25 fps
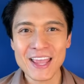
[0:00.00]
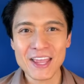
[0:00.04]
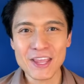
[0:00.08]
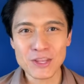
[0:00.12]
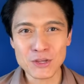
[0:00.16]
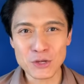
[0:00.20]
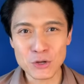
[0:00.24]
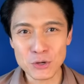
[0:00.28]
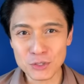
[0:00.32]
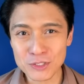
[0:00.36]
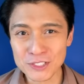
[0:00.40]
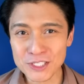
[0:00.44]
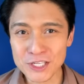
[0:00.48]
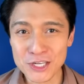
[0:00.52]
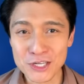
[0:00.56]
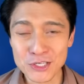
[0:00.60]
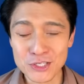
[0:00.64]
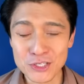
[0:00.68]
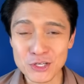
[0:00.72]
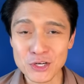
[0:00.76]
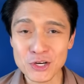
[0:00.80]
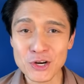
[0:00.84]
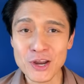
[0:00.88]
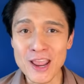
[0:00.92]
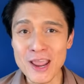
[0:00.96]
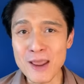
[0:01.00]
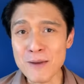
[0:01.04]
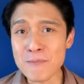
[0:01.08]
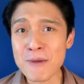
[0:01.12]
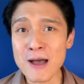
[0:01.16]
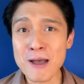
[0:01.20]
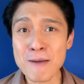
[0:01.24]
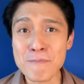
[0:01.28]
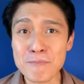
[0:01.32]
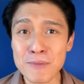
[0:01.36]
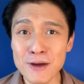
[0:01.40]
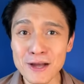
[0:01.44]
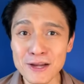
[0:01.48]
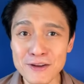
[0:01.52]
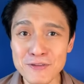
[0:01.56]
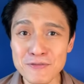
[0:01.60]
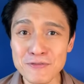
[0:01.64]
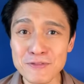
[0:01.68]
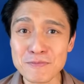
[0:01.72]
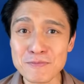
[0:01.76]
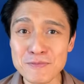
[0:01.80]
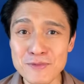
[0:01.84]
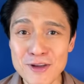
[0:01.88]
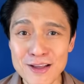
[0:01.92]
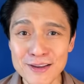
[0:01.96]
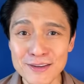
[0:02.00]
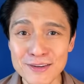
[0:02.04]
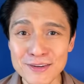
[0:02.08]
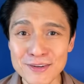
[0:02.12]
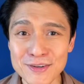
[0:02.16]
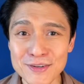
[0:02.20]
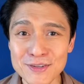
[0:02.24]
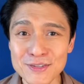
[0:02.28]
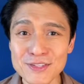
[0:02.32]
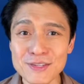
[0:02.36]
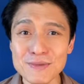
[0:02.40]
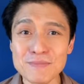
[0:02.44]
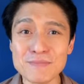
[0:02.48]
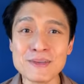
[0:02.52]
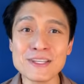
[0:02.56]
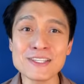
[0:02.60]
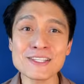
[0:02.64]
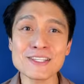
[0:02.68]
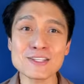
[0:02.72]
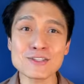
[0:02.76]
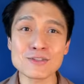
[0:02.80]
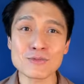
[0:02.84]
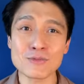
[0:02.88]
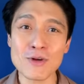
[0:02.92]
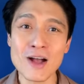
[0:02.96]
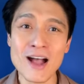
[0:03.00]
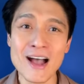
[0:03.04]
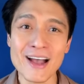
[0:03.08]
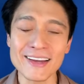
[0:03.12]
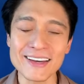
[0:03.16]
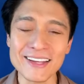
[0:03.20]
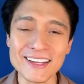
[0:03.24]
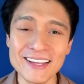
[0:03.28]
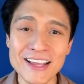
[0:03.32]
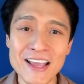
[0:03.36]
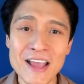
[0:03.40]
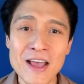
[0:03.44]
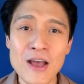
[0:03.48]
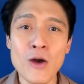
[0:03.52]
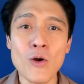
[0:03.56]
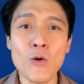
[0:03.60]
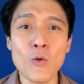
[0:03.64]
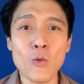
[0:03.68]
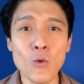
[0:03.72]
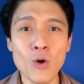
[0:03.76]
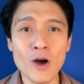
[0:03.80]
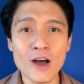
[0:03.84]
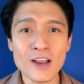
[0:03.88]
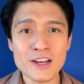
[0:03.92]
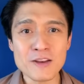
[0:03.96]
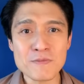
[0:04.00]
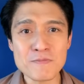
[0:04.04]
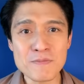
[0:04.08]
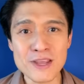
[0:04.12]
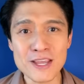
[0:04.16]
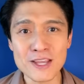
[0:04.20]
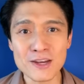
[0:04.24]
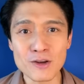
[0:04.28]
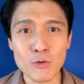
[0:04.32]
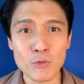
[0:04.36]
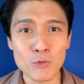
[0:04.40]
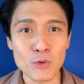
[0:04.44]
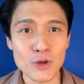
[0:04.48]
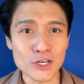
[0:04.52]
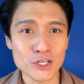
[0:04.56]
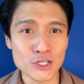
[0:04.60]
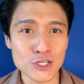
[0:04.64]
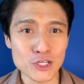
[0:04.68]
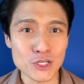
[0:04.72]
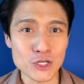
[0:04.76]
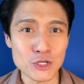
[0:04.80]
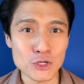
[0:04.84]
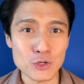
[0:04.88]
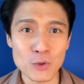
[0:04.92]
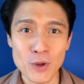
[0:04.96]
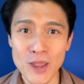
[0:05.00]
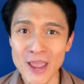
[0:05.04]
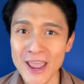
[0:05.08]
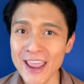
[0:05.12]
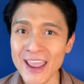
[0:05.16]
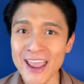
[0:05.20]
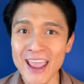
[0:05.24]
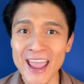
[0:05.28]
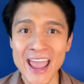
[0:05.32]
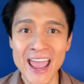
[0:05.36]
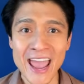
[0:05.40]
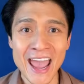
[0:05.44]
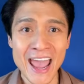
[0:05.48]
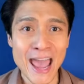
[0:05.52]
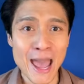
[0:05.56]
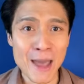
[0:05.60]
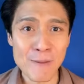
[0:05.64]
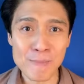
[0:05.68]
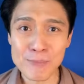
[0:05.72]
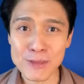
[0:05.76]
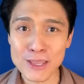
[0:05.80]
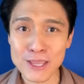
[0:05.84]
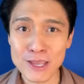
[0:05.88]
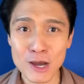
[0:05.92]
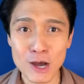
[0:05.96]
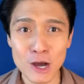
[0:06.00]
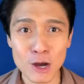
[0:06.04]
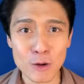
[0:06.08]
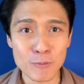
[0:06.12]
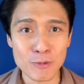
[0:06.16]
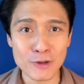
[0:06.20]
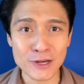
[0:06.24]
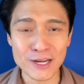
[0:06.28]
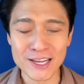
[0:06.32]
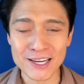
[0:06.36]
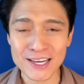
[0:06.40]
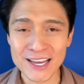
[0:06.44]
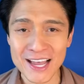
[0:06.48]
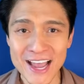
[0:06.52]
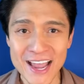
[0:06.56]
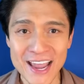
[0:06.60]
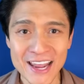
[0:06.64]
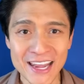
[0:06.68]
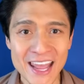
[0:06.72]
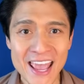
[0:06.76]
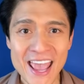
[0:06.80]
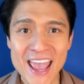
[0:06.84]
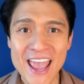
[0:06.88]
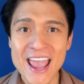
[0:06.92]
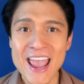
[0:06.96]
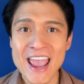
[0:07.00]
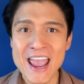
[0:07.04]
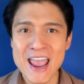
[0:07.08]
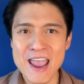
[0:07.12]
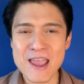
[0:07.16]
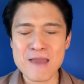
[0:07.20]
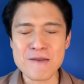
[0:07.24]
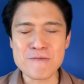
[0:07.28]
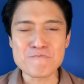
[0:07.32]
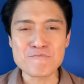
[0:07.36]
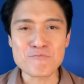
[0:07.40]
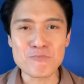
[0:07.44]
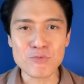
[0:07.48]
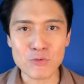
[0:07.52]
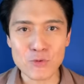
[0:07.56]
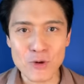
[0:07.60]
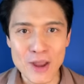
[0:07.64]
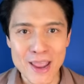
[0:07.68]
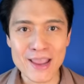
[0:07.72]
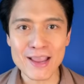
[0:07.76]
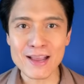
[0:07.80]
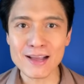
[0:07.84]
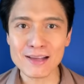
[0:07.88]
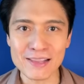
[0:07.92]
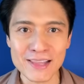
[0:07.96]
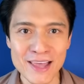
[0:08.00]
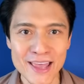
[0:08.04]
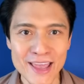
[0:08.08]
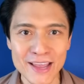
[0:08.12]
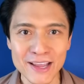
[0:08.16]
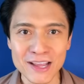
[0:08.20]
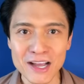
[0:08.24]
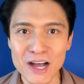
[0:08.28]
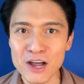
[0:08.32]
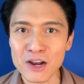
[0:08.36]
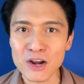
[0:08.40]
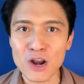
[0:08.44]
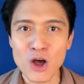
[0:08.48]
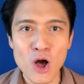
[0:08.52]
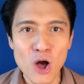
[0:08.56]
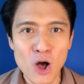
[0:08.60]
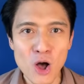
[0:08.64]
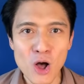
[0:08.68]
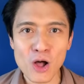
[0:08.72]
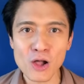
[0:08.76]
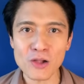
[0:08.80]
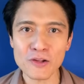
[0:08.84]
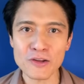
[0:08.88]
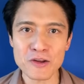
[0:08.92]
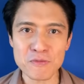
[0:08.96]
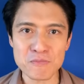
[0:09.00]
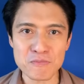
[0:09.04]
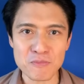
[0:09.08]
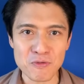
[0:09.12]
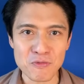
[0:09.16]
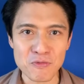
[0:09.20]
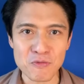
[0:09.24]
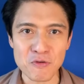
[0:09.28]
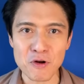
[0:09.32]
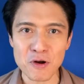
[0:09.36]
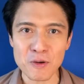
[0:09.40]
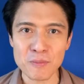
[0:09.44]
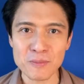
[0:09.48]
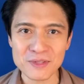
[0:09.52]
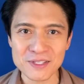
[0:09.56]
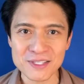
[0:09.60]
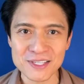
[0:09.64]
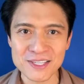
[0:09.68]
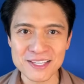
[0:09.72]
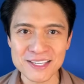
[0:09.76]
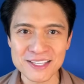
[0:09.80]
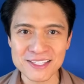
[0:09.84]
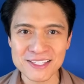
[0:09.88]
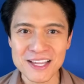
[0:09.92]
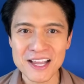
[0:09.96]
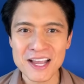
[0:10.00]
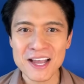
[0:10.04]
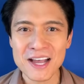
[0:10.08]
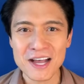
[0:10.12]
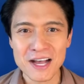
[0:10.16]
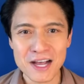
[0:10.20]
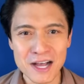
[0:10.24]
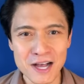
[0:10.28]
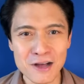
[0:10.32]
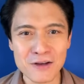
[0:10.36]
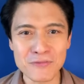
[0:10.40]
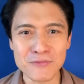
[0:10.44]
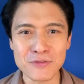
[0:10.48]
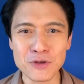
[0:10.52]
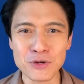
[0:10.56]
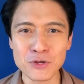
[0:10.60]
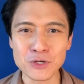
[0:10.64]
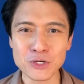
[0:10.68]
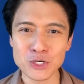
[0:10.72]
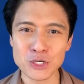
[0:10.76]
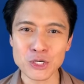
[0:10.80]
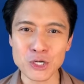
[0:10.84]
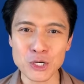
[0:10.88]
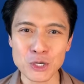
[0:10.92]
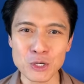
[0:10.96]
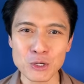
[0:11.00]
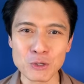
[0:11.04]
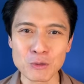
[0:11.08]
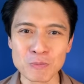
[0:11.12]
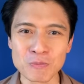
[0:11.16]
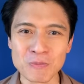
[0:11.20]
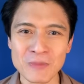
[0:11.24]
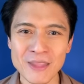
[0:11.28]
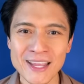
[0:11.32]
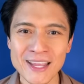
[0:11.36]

Your teacher and my buddy from Rutgers, Mrs. Roddy, wanted me to wish you a happy opening night and break a leg on all your performances of your show.